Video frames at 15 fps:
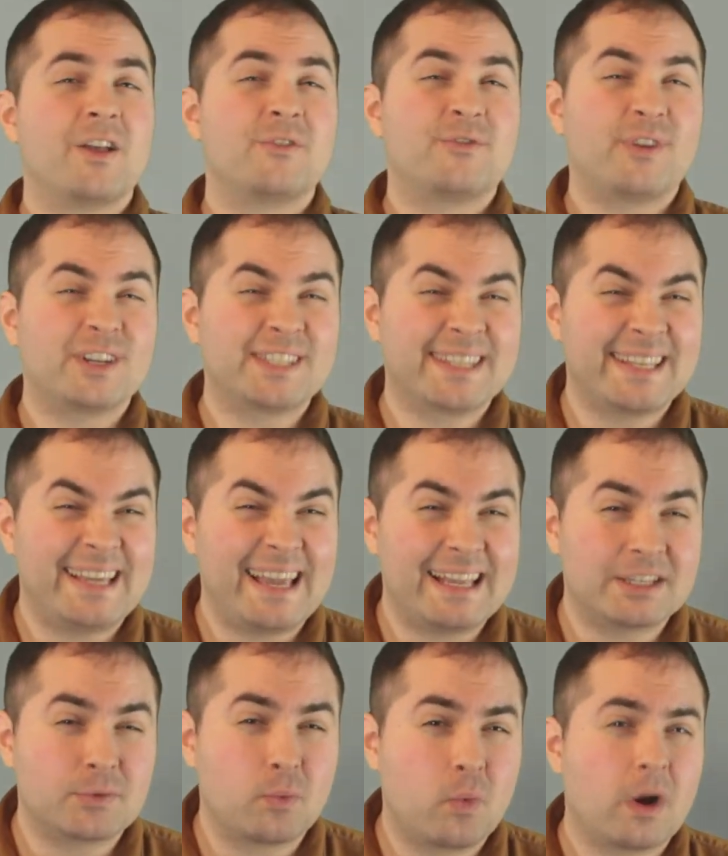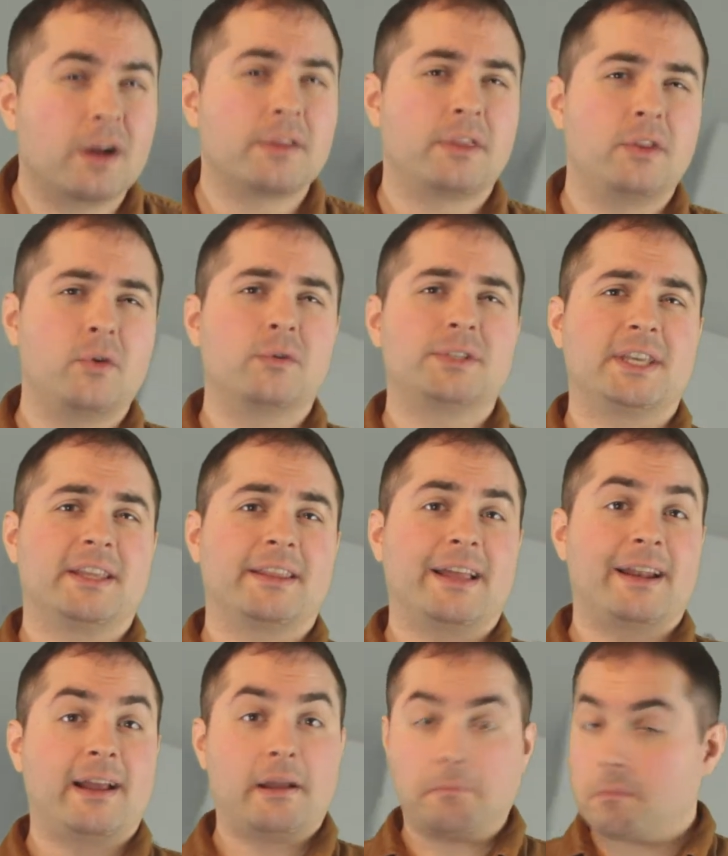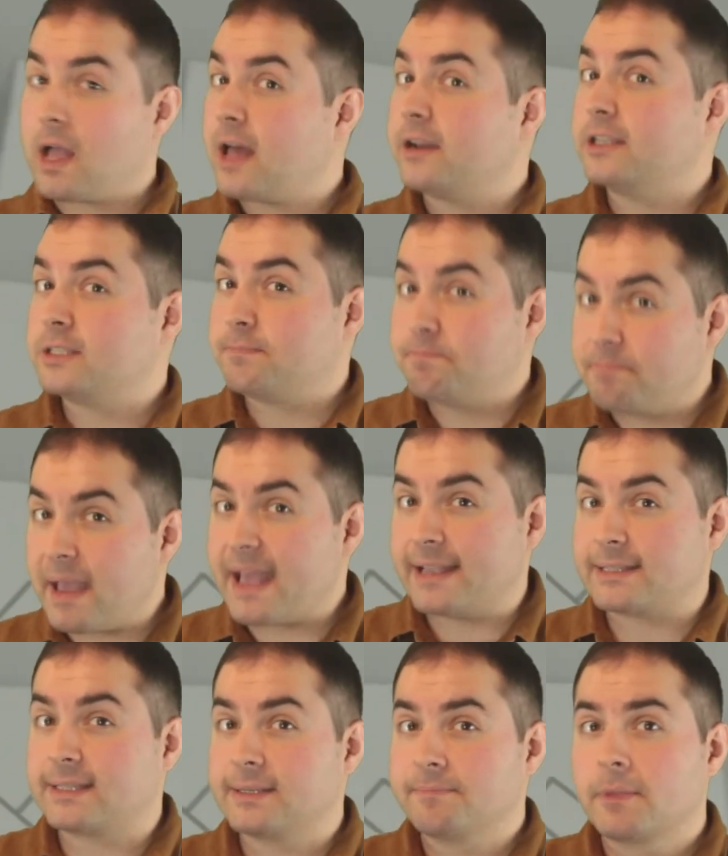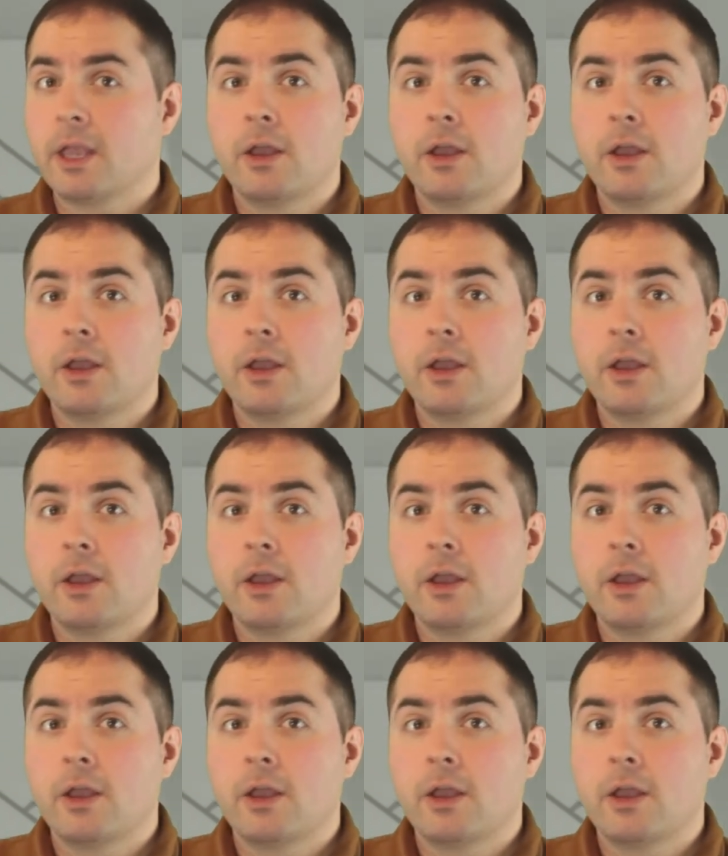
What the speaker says: Firstly, it's worth noting that at its best,